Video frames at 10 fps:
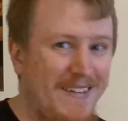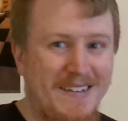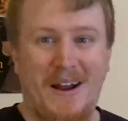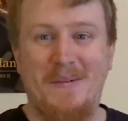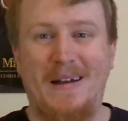
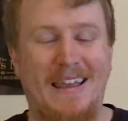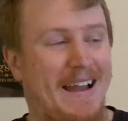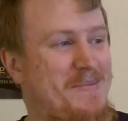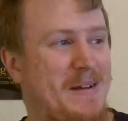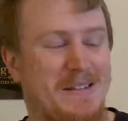Sorry, my
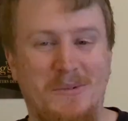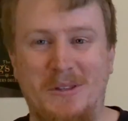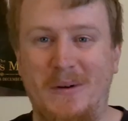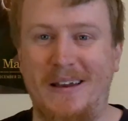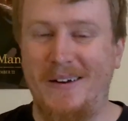cat's messing with
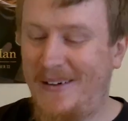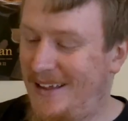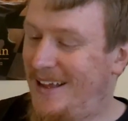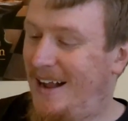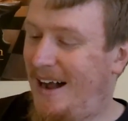the window.
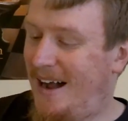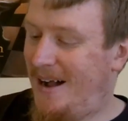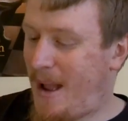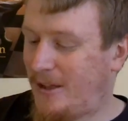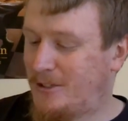
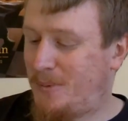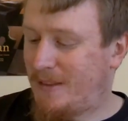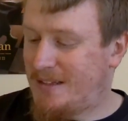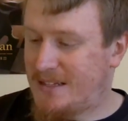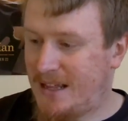I also picked
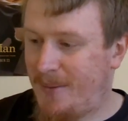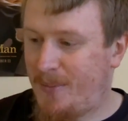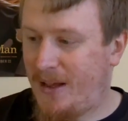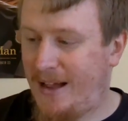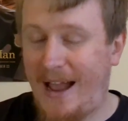this up.
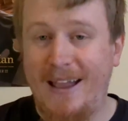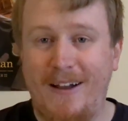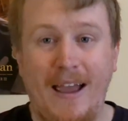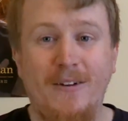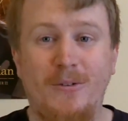
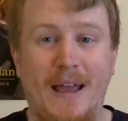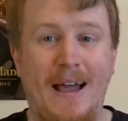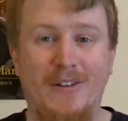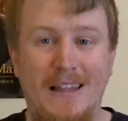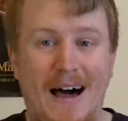I don't
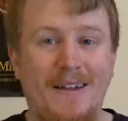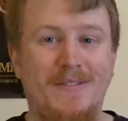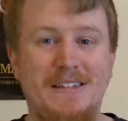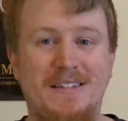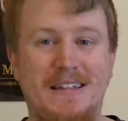have a lot of
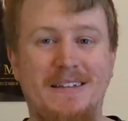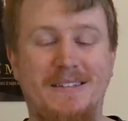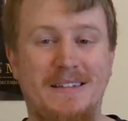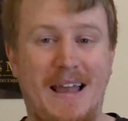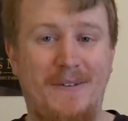these
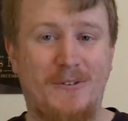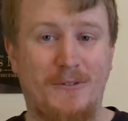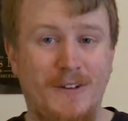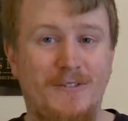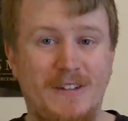seasons after
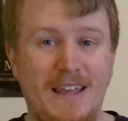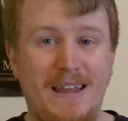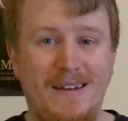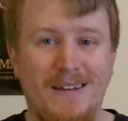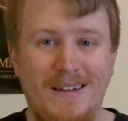
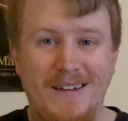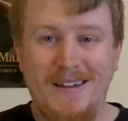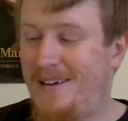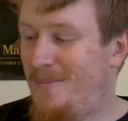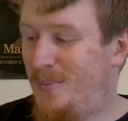15,
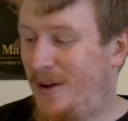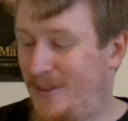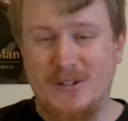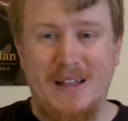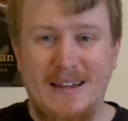but
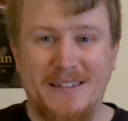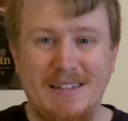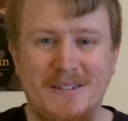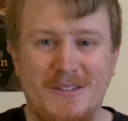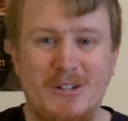there's a lot of
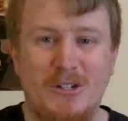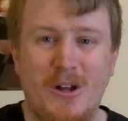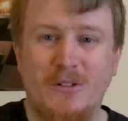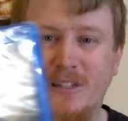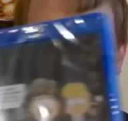seasons of this
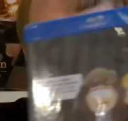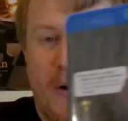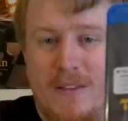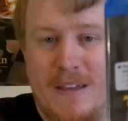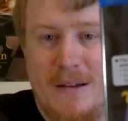show. South
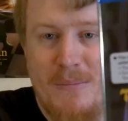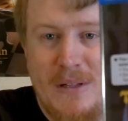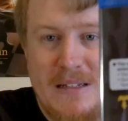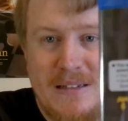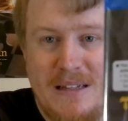Park, the
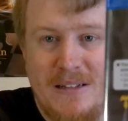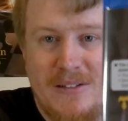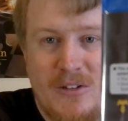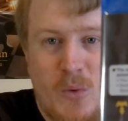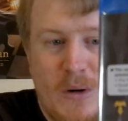complete
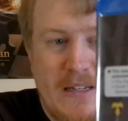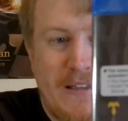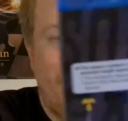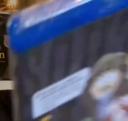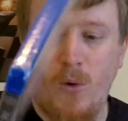season
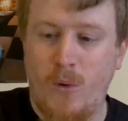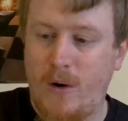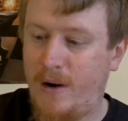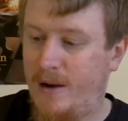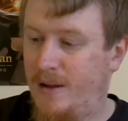
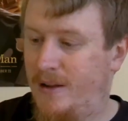24.